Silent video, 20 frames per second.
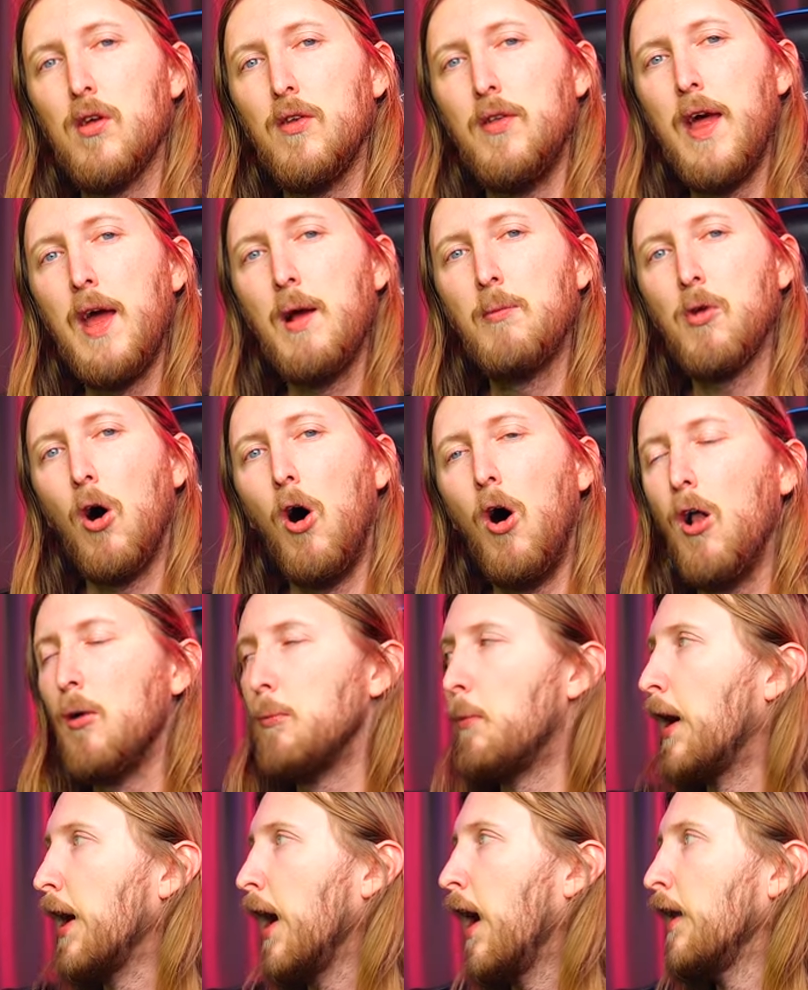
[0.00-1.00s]
named
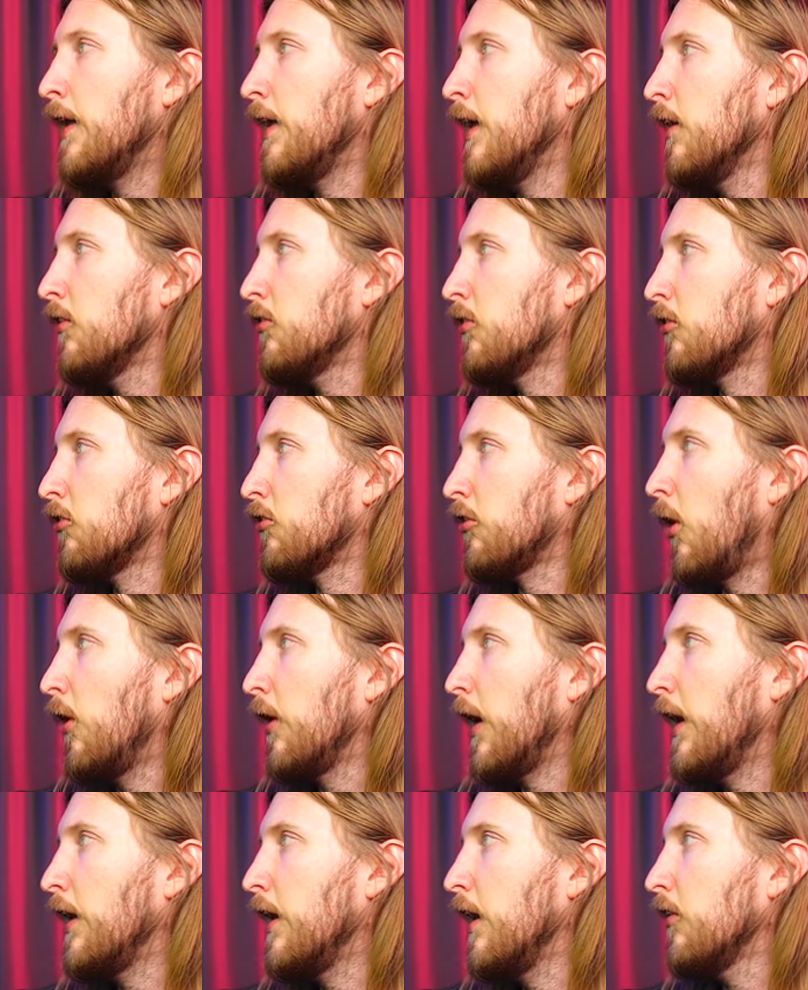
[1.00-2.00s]
all my ideas and
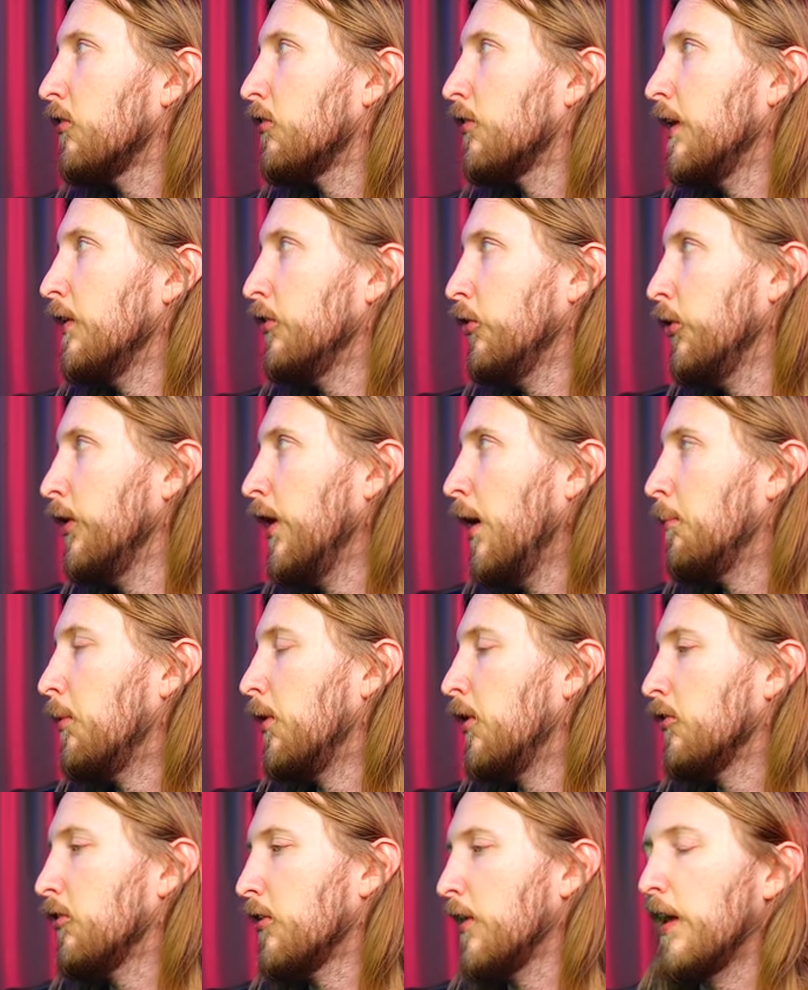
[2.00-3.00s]
song ideas into
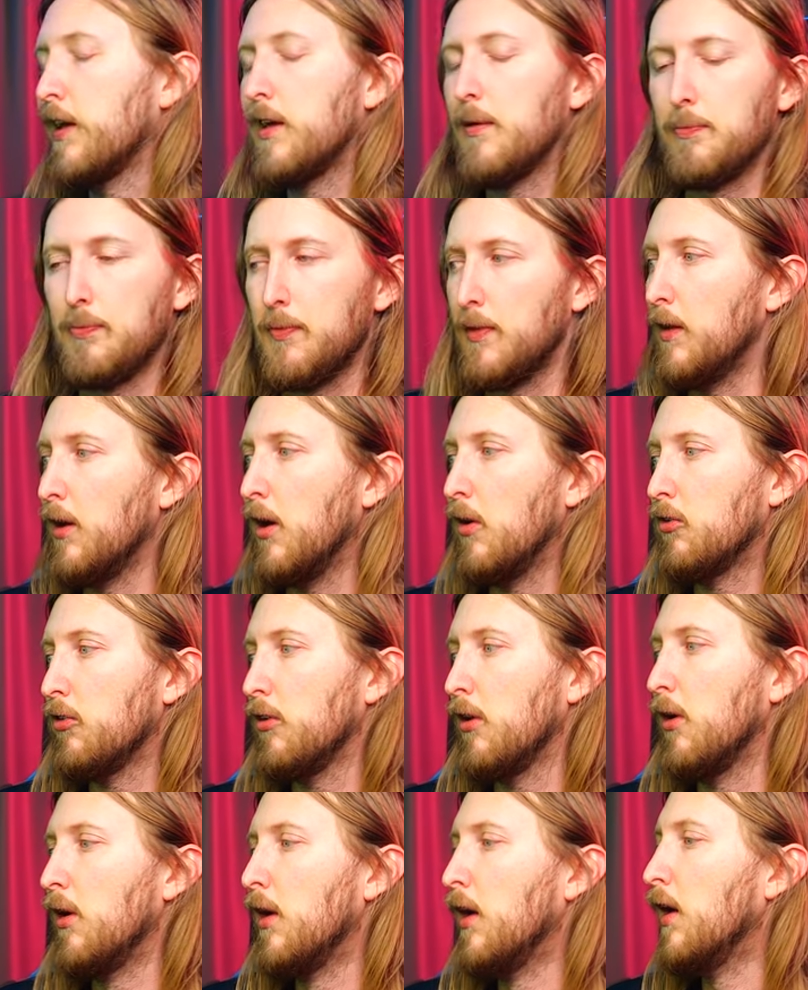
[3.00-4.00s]
numbers, like you know.
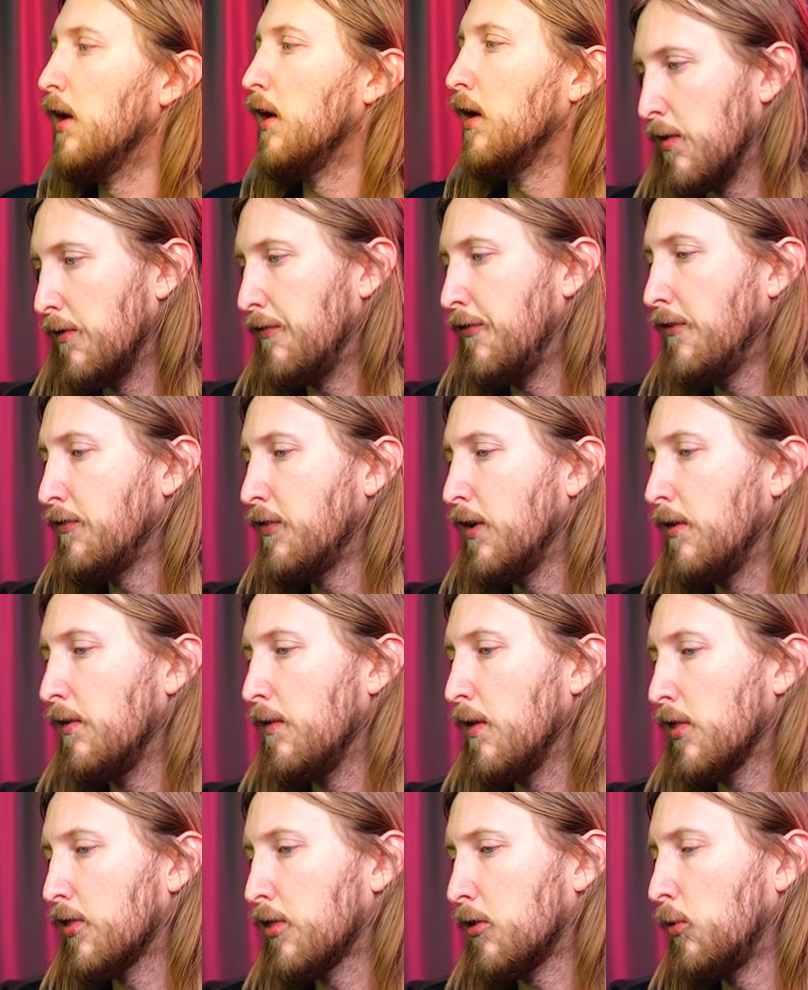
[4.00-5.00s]
So
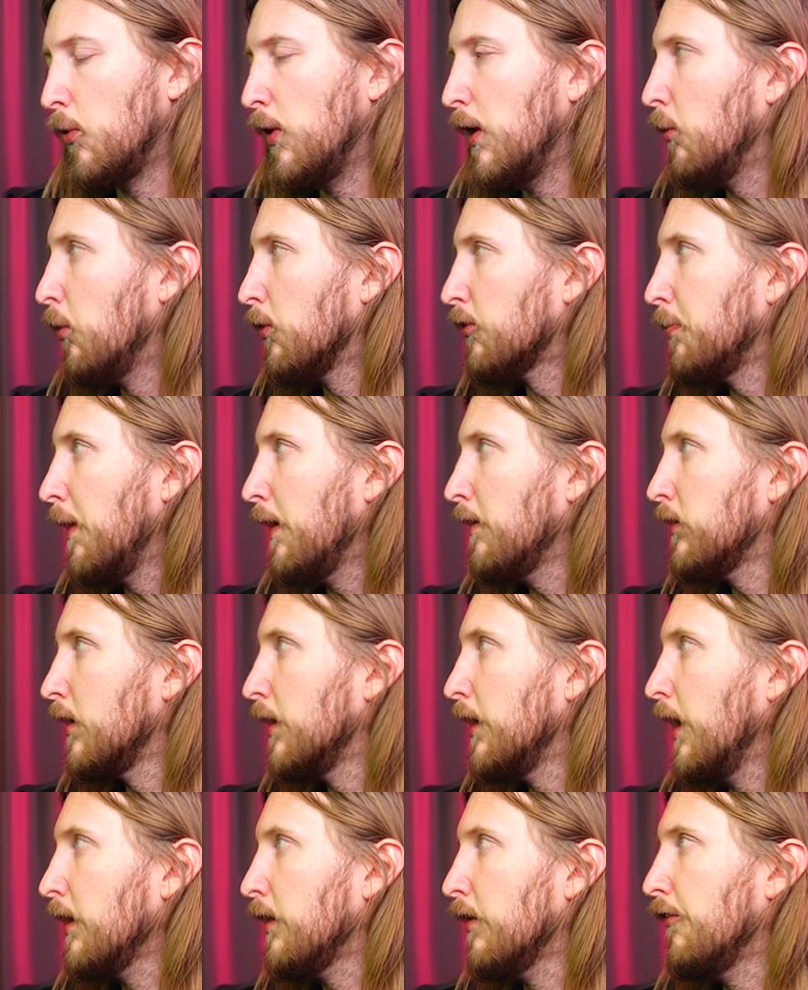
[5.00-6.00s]
53 was
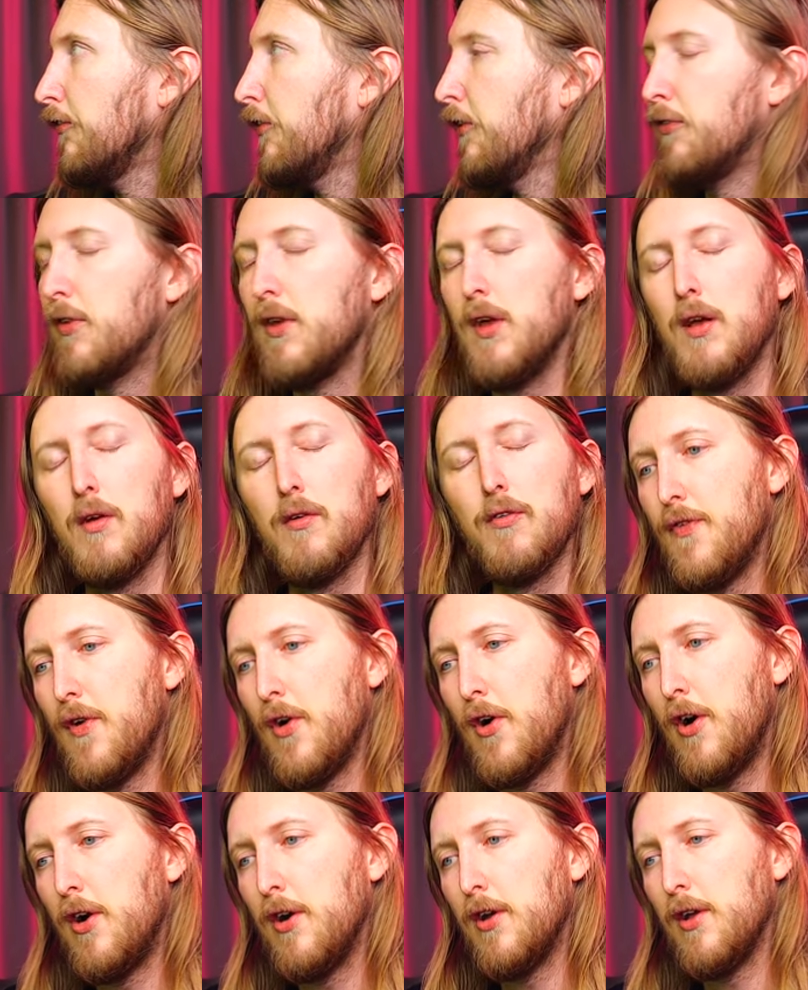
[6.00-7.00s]
basically like the
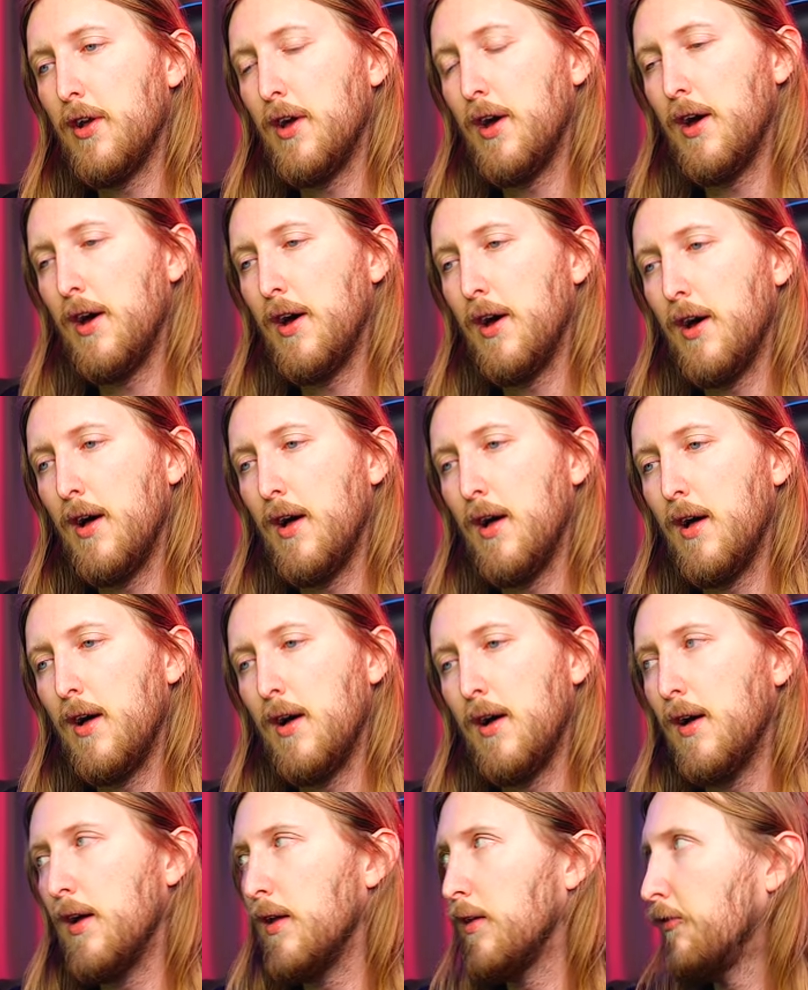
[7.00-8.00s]
53rd
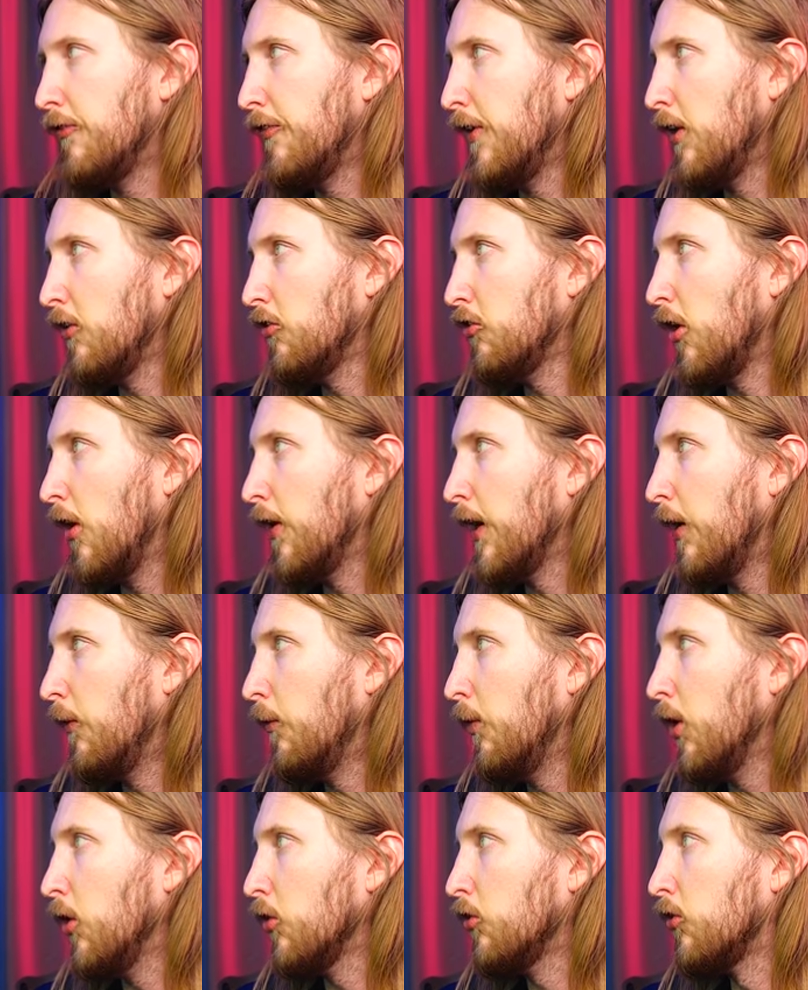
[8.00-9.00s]
uh, feared song I
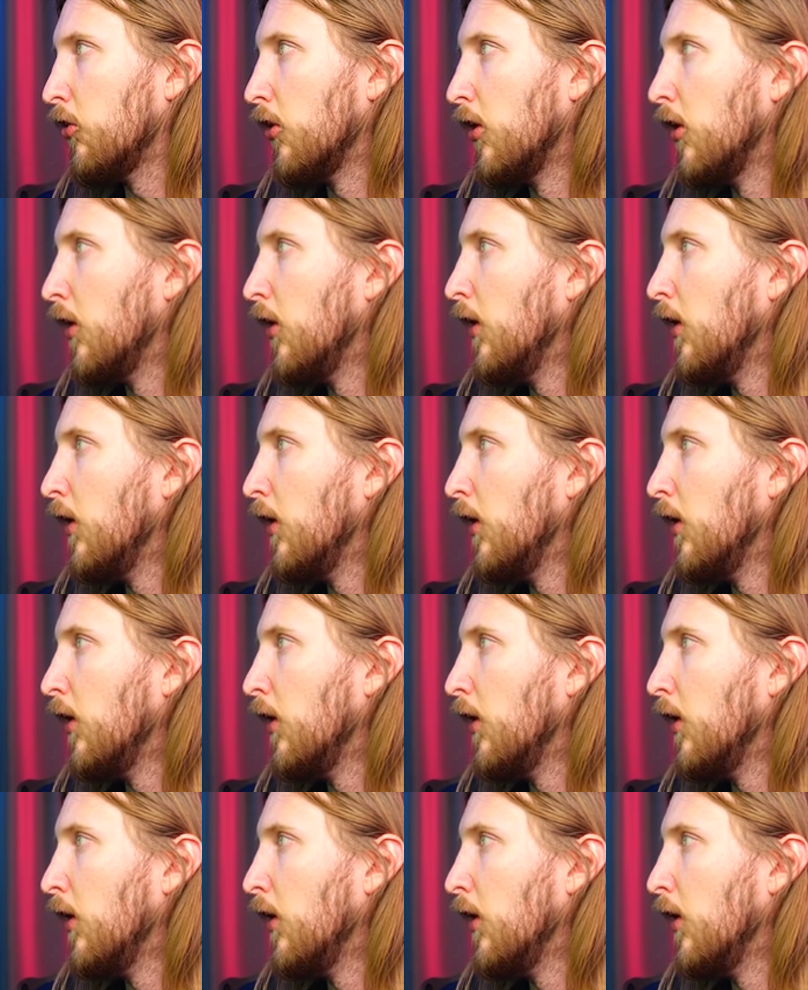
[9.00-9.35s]
wrote.